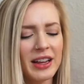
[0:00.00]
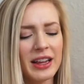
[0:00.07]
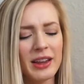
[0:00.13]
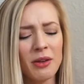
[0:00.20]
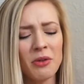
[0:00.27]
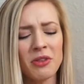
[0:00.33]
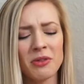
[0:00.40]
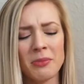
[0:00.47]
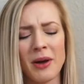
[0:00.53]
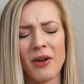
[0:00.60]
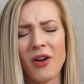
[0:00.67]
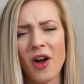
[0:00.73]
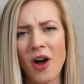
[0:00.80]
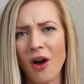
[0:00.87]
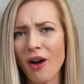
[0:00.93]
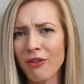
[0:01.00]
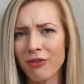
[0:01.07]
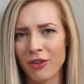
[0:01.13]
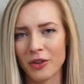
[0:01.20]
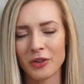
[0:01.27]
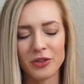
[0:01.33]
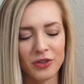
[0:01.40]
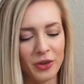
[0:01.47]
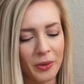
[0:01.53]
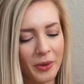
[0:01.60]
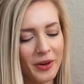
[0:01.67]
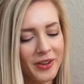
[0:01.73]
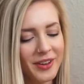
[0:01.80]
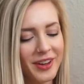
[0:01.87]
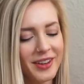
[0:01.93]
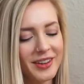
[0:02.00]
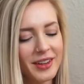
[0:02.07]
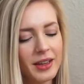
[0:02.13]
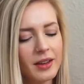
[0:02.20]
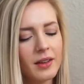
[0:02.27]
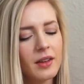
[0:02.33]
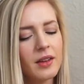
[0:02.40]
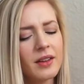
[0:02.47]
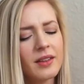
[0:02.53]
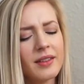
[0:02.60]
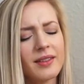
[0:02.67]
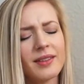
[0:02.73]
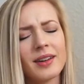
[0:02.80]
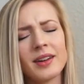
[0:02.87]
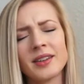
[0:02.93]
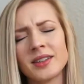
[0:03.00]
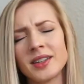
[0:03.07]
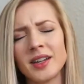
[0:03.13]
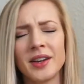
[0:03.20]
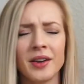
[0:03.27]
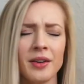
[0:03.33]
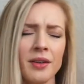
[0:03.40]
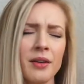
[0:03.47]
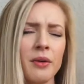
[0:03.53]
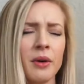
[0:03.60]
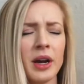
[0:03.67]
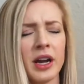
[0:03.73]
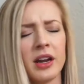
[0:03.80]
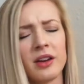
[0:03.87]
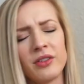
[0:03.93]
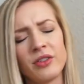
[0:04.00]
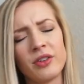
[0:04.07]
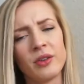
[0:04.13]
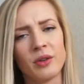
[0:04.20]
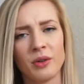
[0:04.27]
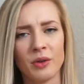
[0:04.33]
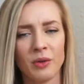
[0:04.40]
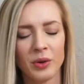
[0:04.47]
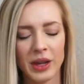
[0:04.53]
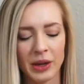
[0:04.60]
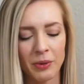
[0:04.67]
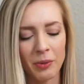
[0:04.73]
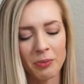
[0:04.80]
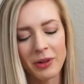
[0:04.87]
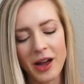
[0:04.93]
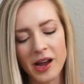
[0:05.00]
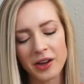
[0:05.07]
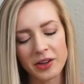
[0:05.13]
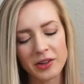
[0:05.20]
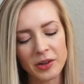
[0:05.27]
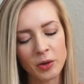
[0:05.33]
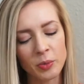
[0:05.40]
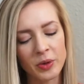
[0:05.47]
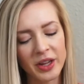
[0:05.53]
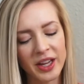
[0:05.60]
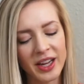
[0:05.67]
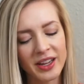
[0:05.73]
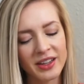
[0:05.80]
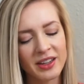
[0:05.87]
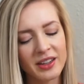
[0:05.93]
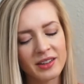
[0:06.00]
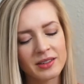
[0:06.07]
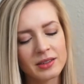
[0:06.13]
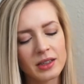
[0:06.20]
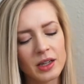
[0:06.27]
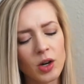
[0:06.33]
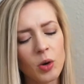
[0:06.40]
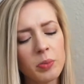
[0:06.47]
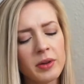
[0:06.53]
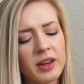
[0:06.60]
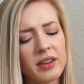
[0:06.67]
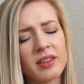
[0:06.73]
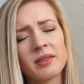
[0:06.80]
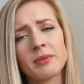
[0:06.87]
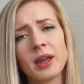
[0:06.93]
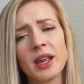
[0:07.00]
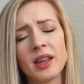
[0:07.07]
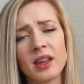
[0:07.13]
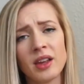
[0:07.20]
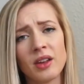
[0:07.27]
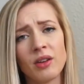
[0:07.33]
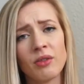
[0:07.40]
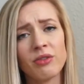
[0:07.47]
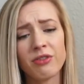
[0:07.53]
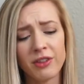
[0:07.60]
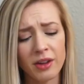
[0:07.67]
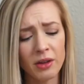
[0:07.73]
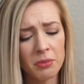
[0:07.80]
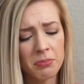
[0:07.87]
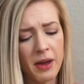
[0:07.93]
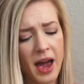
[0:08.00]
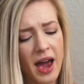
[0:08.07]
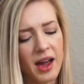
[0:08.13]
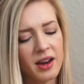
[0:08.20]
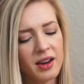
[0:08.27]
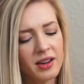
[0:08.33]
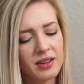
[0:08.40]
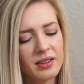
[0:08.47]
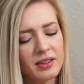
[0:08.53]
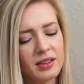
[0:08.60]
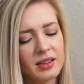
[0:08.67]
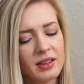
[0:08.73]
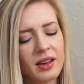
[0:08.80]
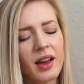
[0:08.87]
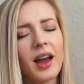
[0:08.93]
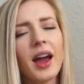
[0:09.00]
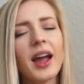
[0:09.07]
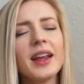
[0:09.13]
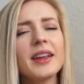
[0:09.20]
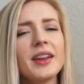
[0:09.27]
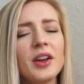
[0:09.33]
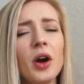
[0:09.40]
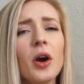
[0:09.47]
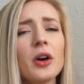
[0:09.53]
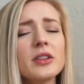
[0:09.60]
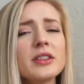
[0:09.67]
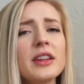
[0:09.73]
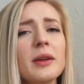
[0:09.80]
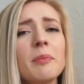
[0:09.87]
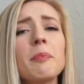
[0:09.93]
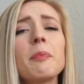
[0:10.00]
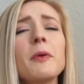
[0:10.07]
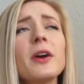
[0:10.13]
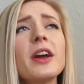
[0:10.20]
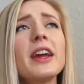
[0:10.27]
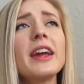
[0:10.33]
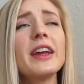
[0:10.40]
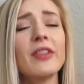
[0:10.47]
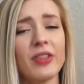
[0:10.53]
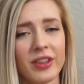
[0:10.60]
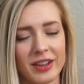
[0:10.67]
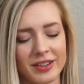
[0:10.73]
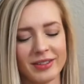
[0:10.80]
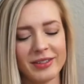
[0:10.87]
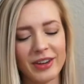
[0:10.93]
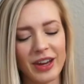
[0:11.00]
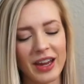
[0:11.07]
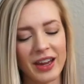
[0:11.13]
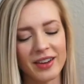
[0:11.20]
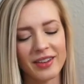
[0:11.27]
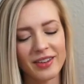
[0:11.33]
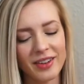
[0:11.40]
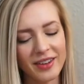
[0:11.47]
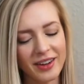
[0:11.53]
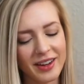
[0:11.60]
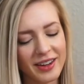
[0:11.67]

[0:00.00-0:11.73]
"You smell awful, Stuart." "I know I do," he replied gloomily. "I hope it isn't making you feel bad." "I can hardly breathe," she answered,